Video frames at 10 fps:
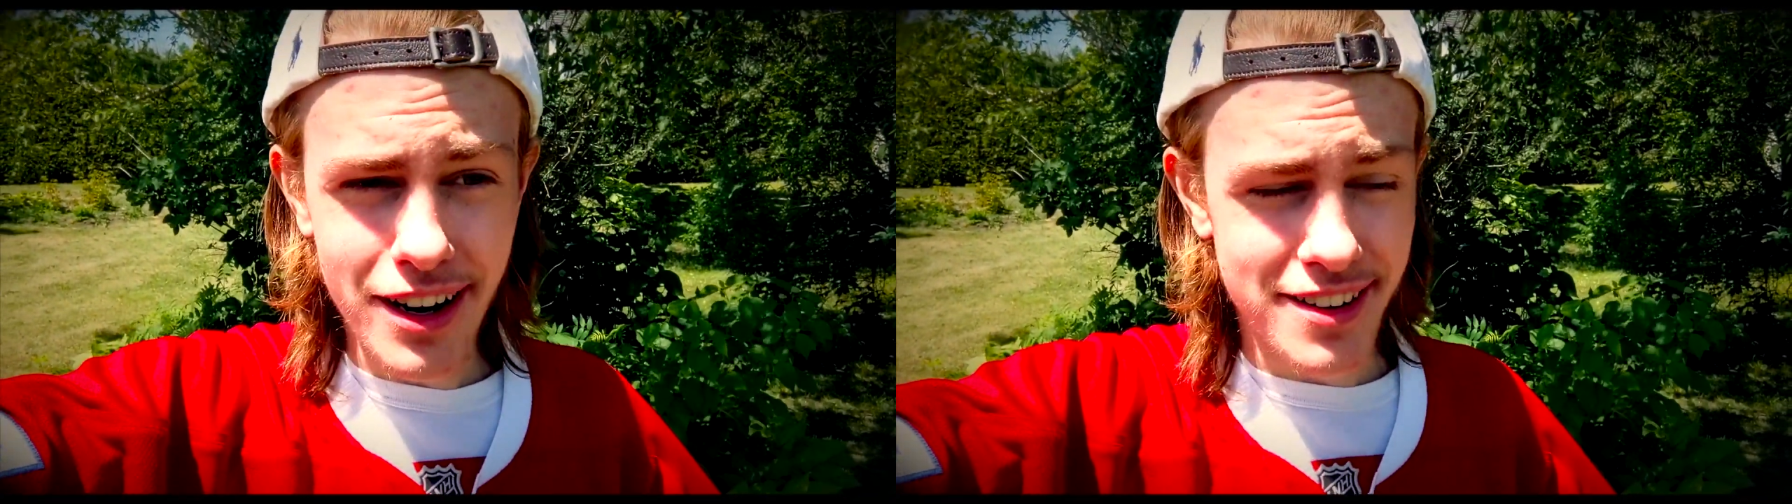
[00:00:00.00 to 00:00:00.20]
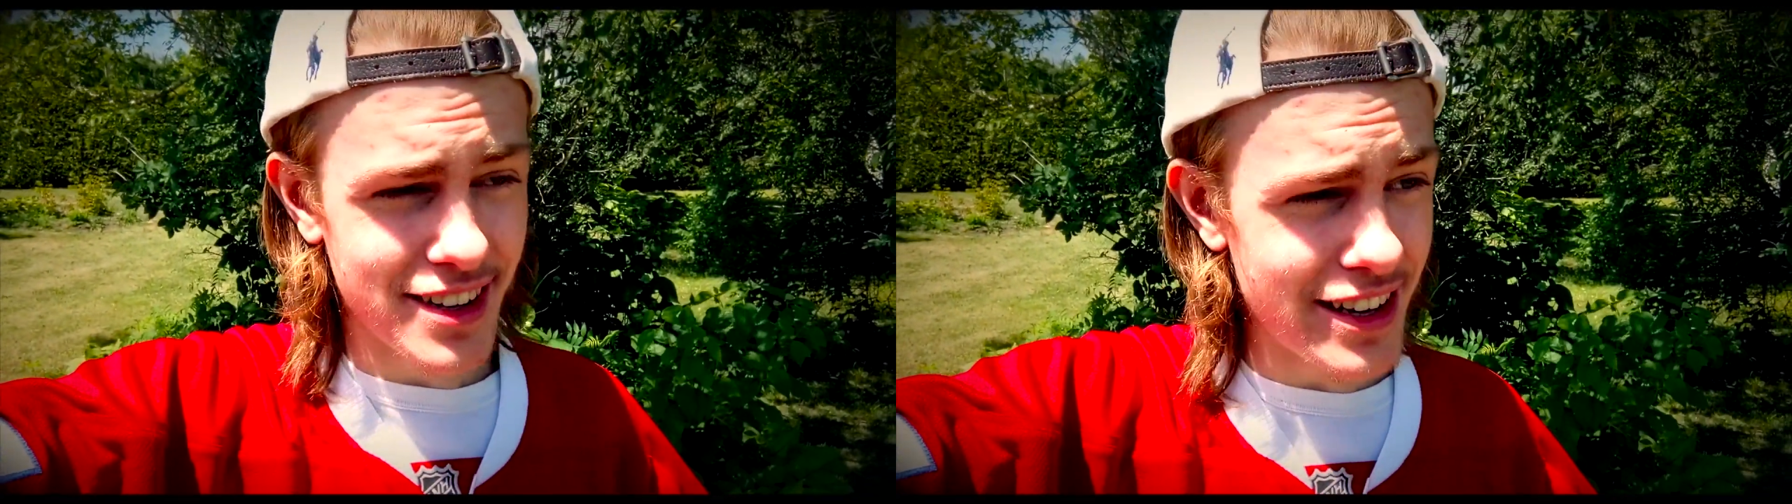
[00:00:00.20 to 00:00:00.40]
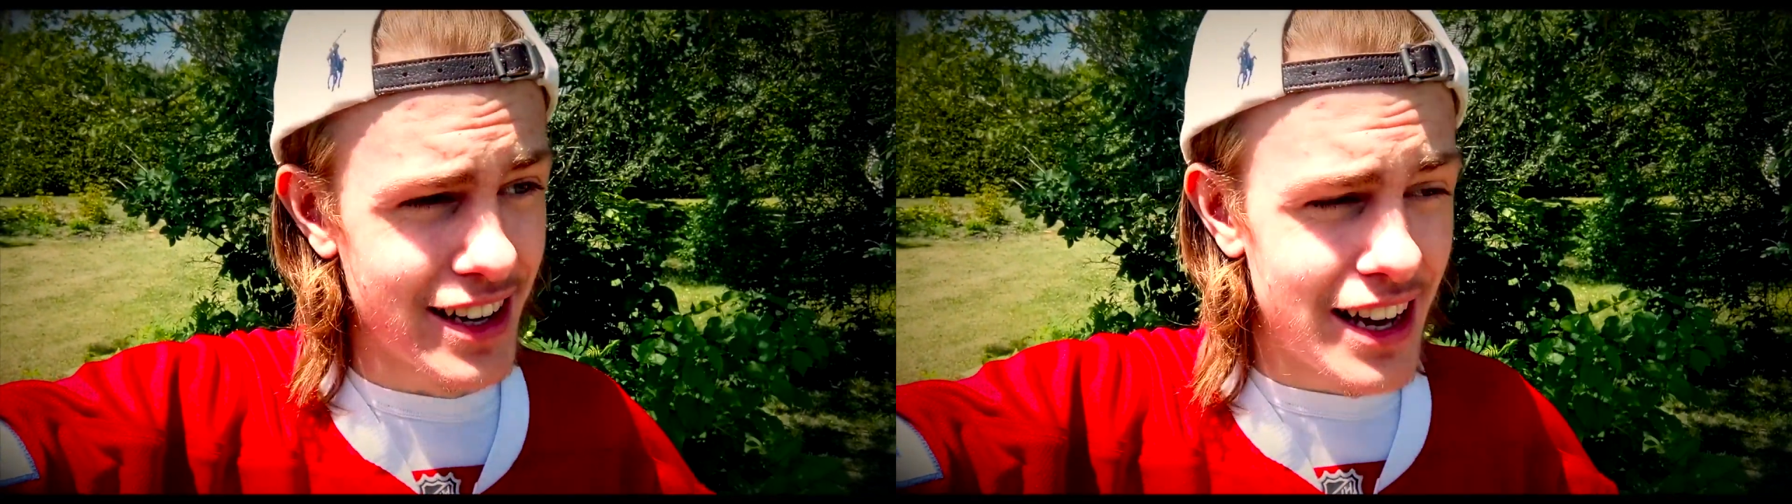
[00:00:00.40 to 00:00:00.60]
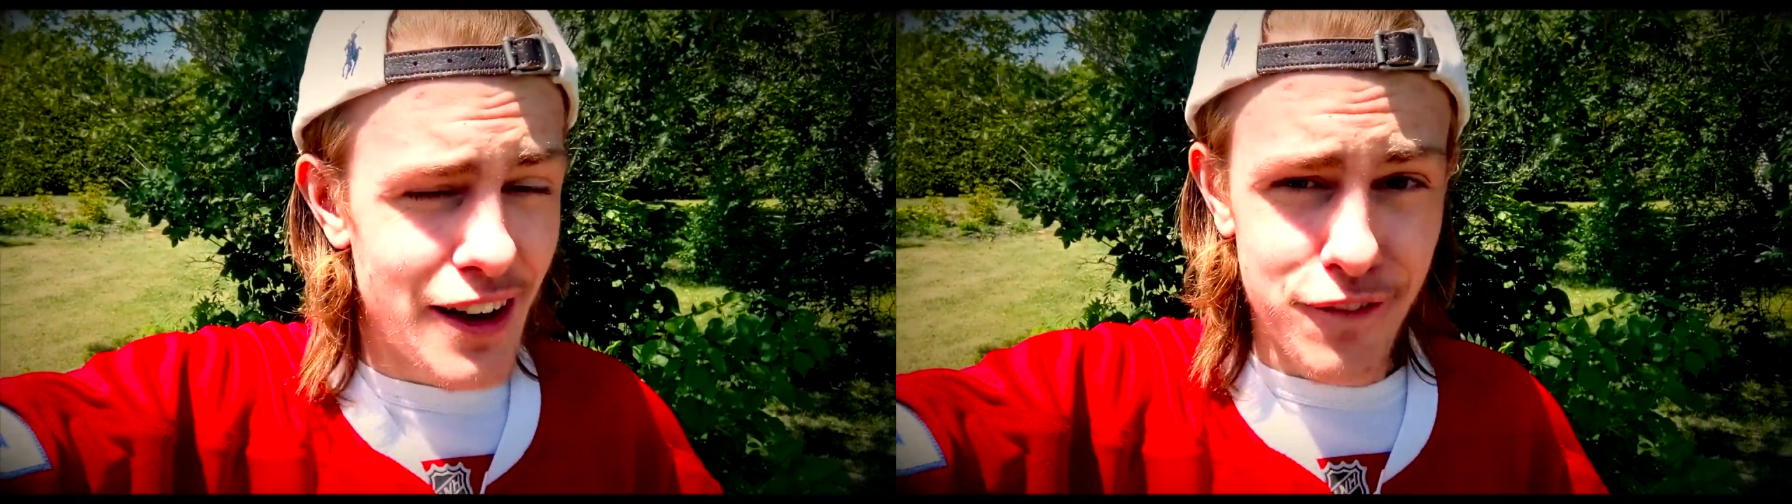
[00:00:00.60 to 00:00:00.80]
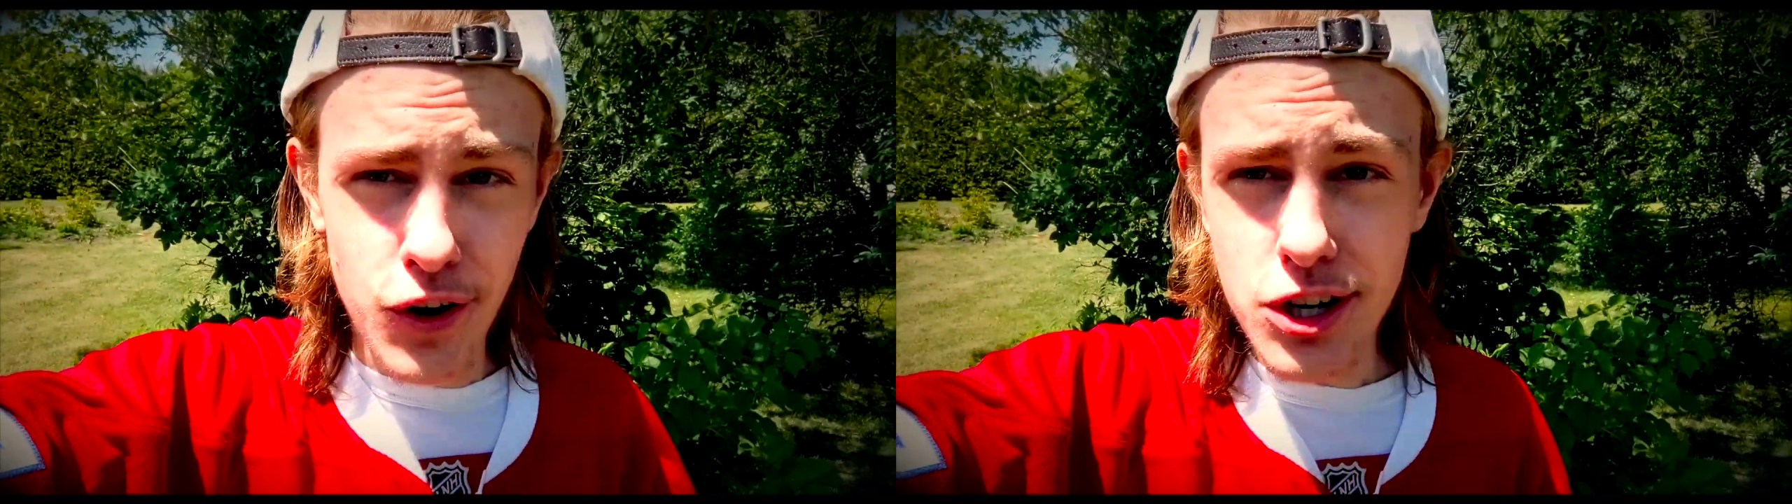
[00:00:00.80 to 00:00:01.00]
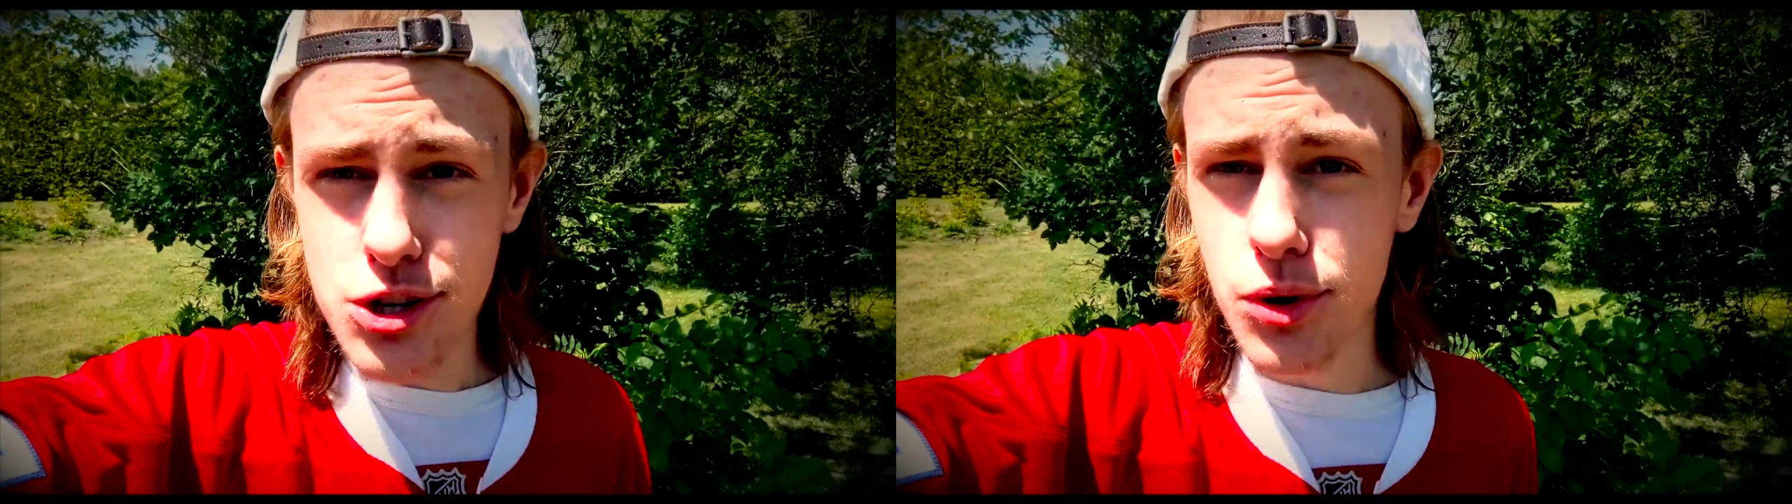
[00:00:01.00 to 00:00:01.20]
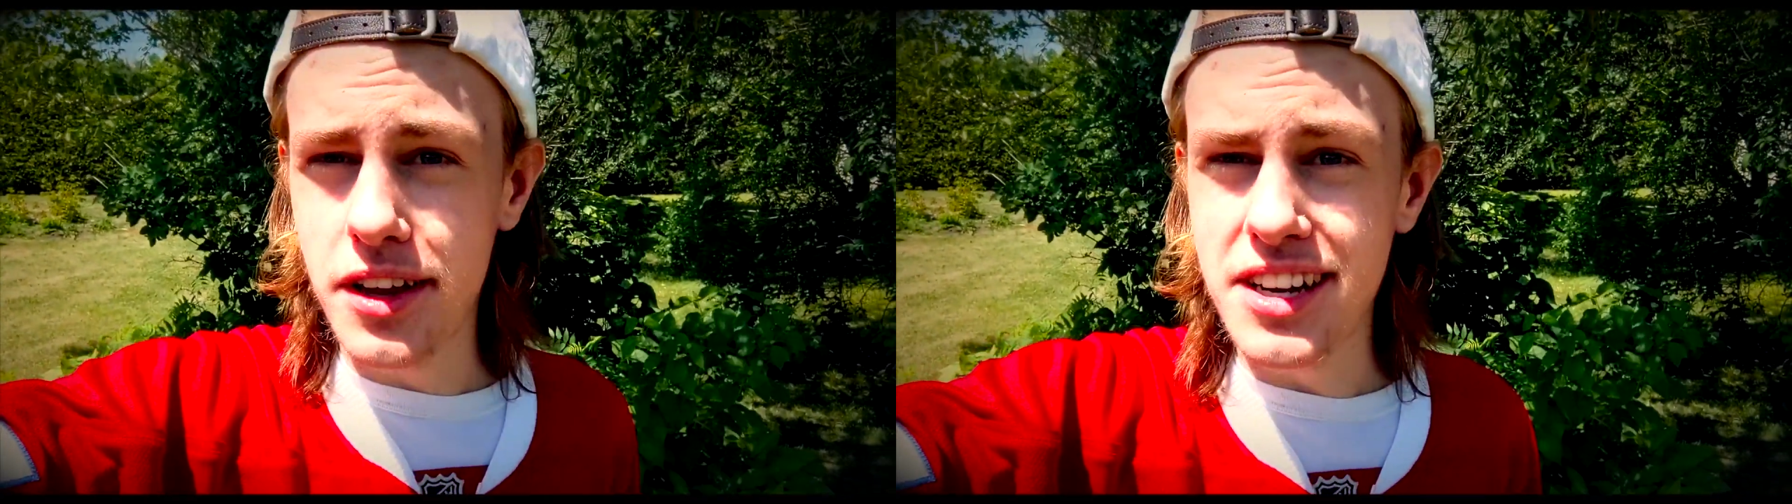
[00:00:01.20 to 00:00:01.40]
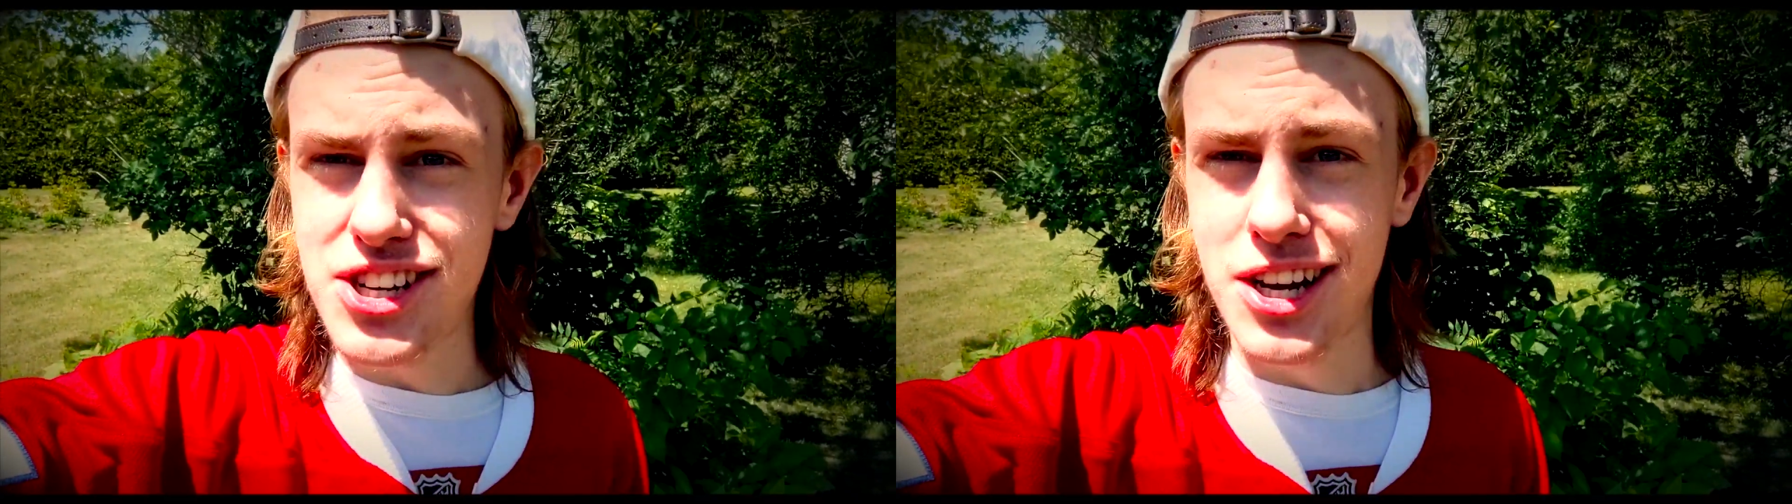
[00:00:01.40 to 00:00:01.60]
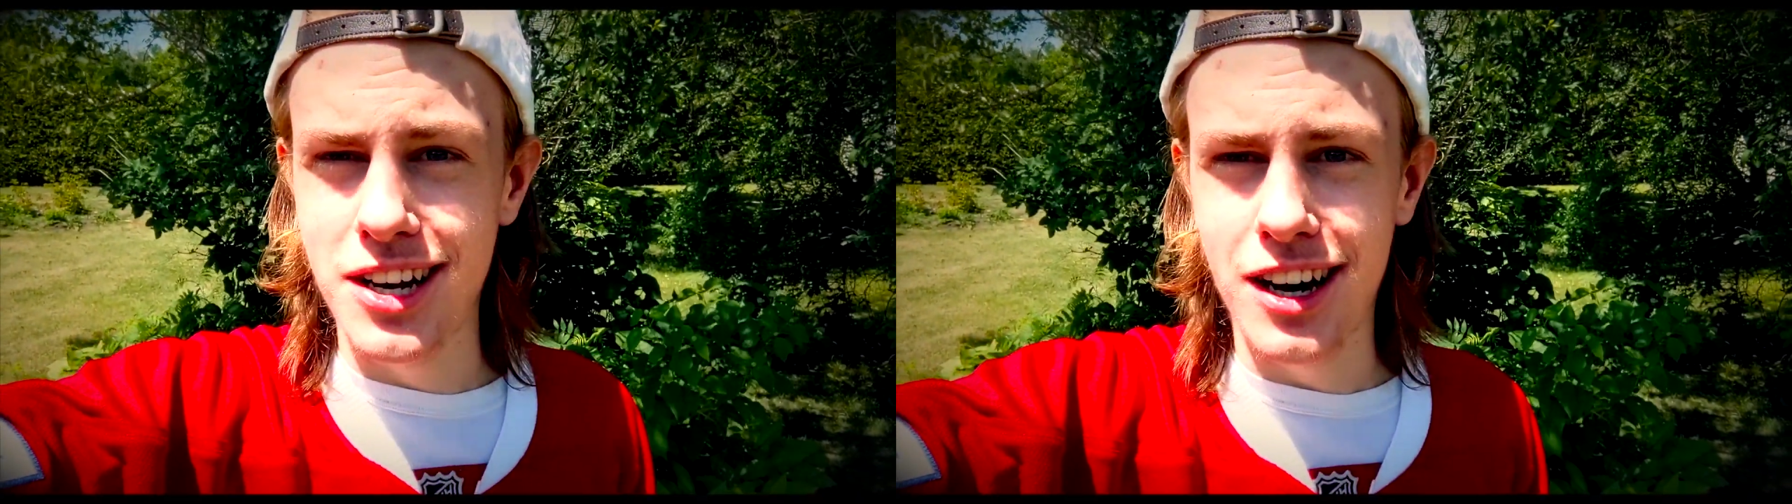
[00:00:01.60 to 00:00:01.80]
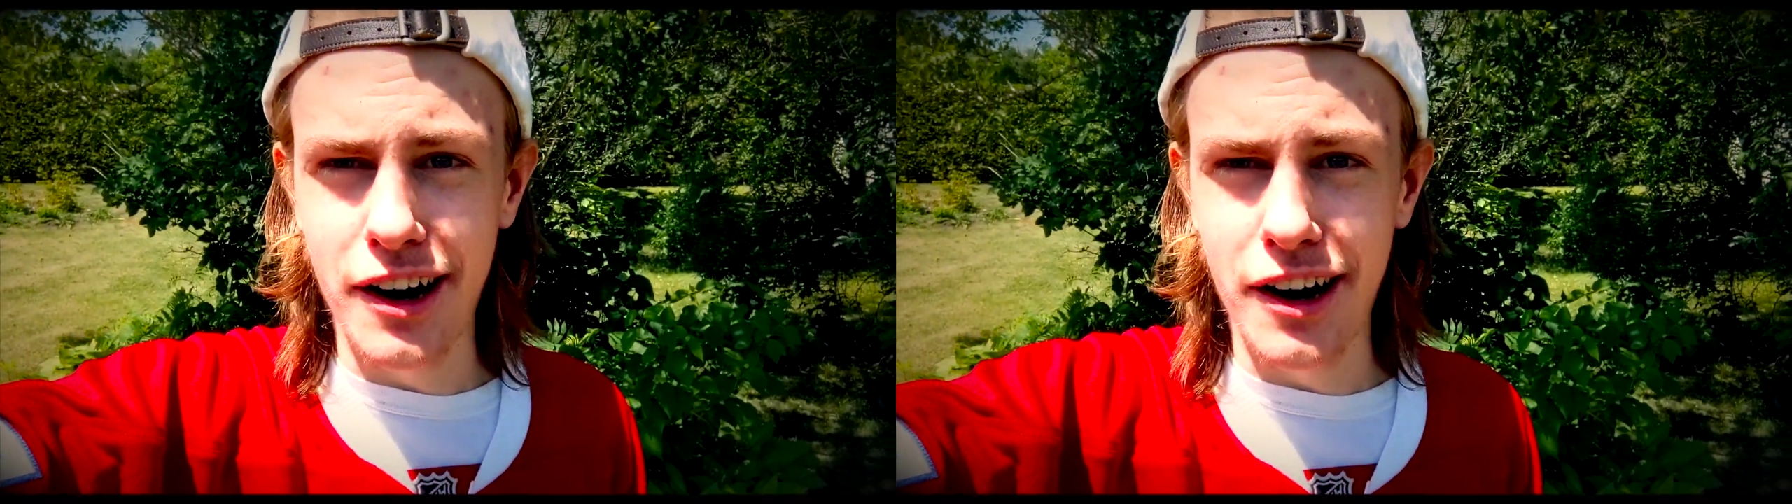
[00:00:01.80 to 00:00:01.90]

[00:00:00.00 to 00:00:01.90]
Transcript: It's a virtual edition